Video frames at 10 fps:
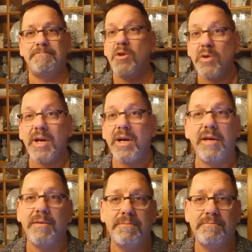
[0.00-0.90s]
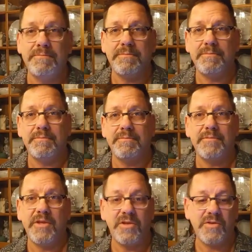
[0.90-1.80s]
You and I
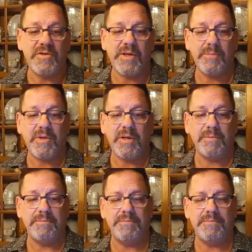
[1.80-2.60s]
can do the same thing.